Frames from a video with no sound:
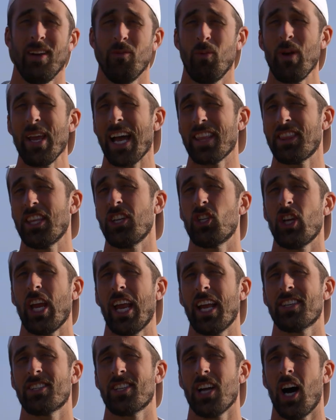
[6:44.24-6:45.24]
We got the
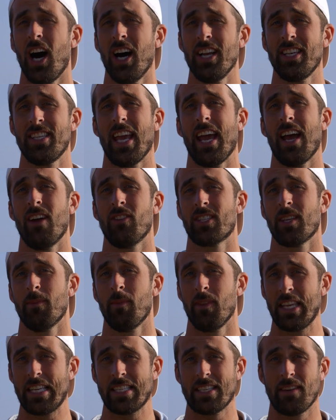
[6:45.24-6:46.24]
chance to hunt down some
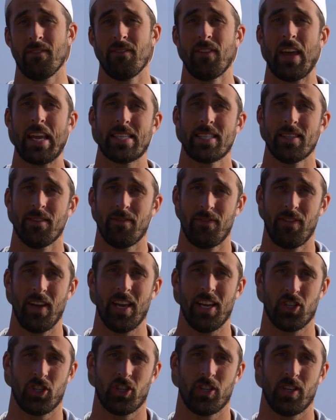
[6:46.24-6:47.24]
of these invasive
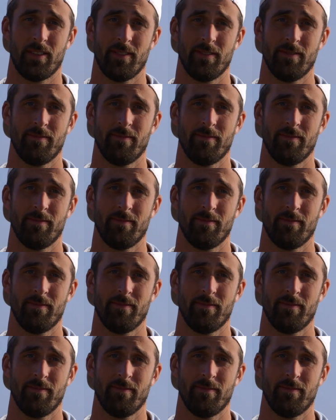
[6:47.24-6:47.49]
fish.